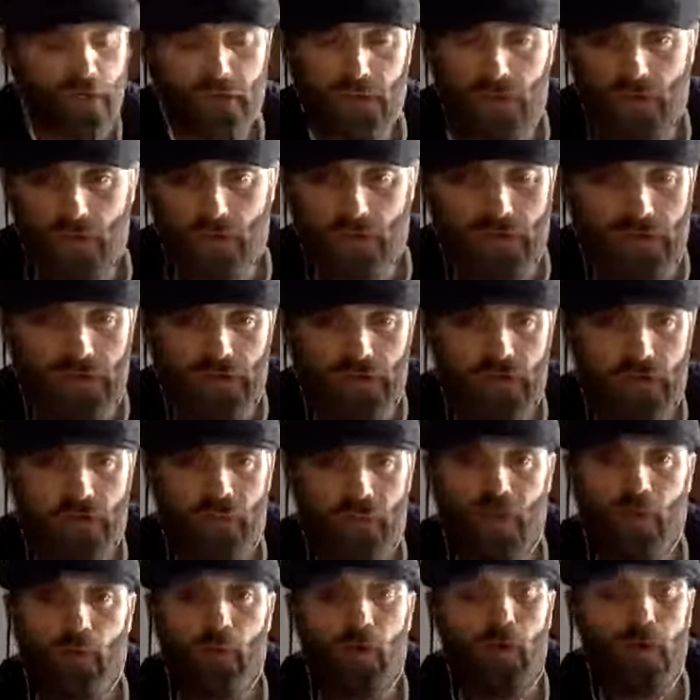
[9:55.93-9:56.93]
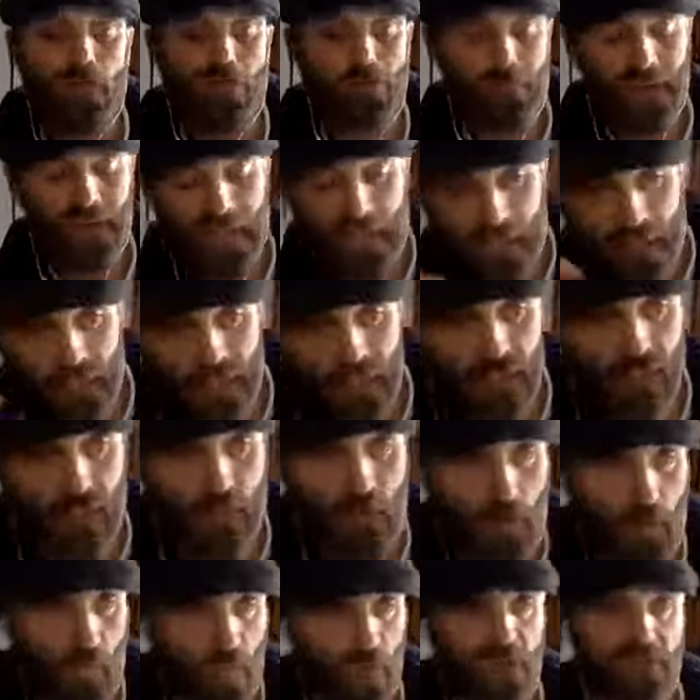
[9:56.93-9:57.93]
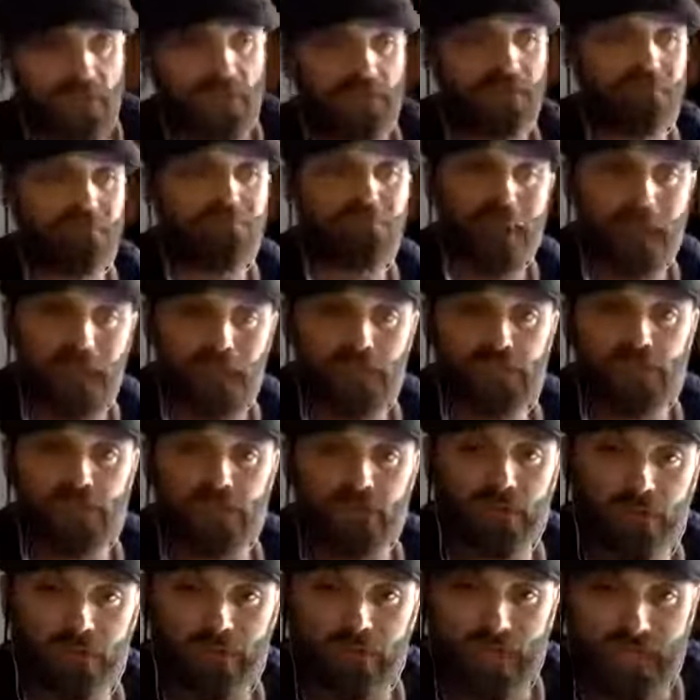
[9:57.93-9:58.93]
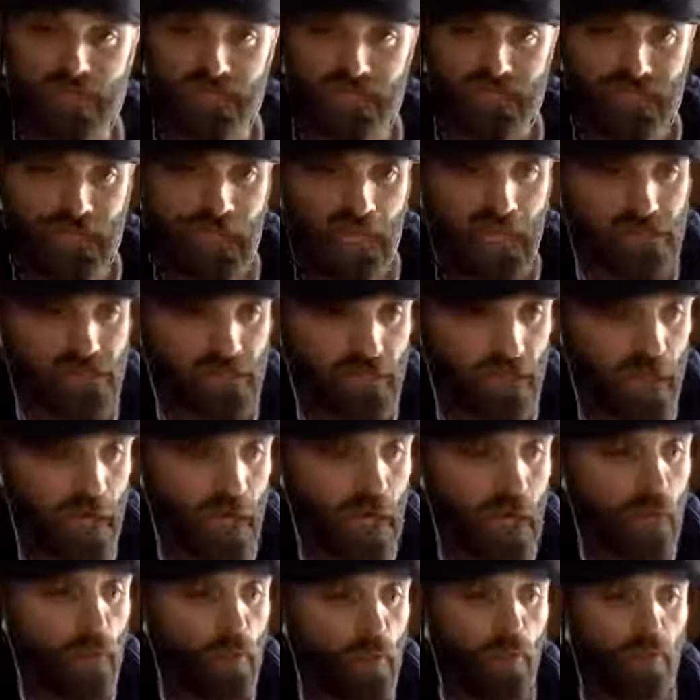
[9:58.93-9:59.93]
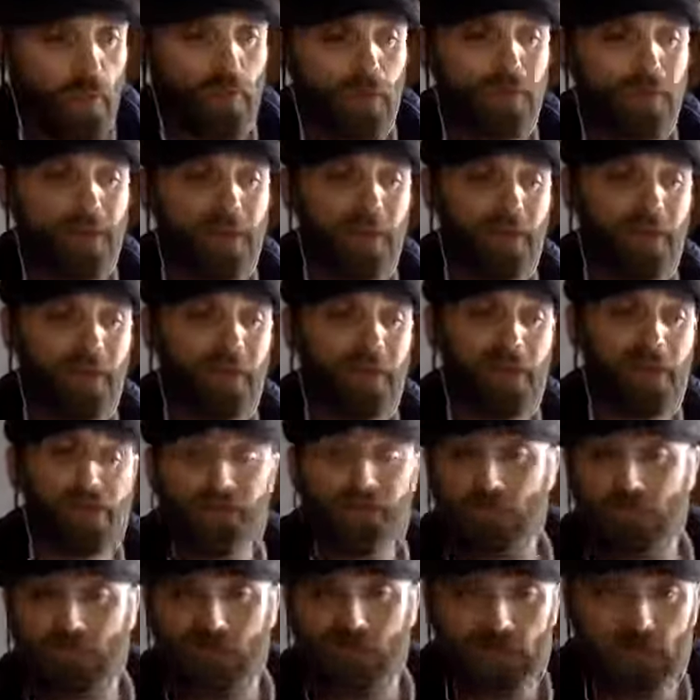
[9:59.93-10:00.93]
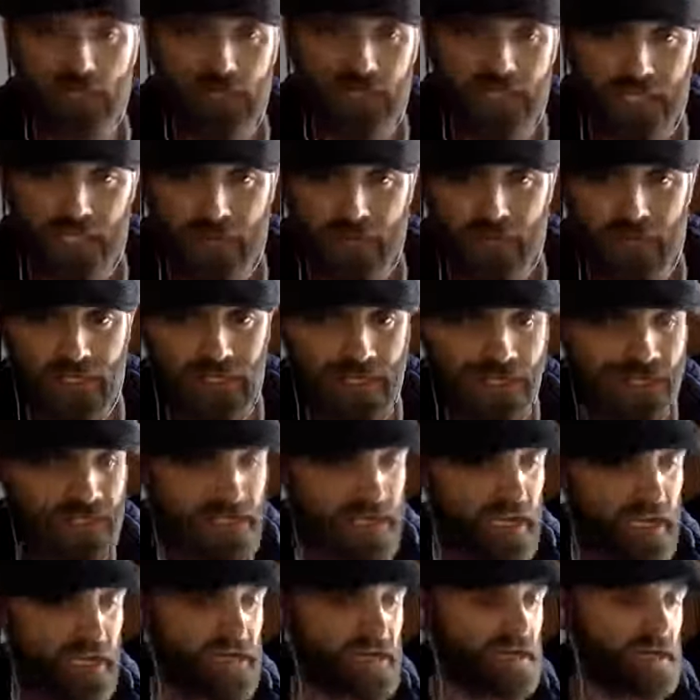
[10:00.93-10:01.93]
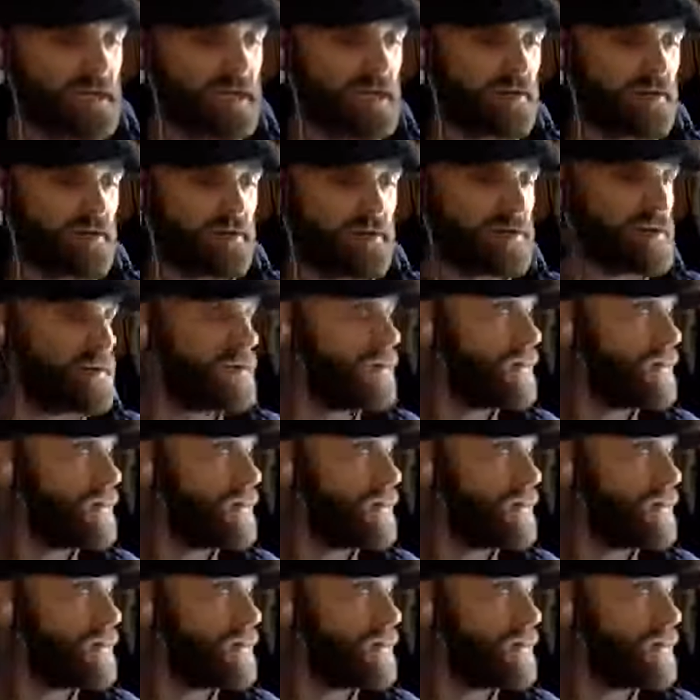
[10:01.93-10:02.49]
So so by what means? But what's the measure of investigation? What would Mammy have to do to establish that Sally did it?